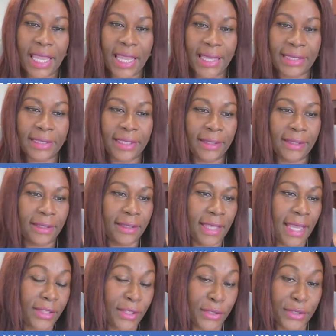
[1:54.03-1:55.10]
And
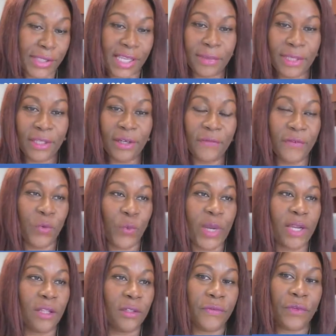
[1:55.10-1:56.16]
at the Odunlami Law Firm, we're
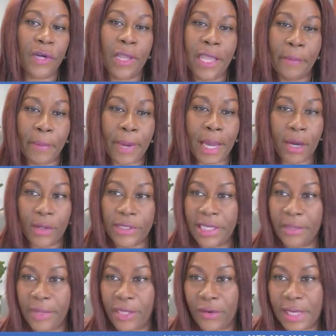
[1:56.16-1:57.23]
all for empowered
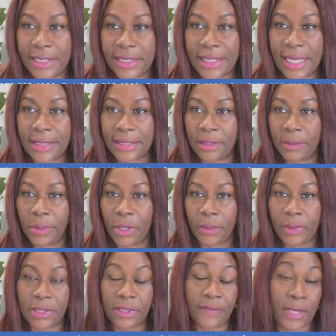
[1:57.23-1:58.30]
immigrants. That's the
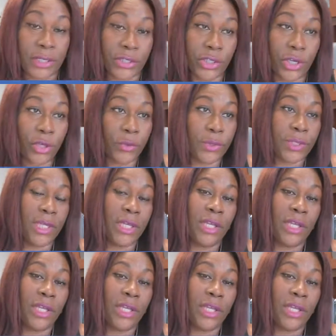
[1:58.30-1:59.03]
purpose of our shows.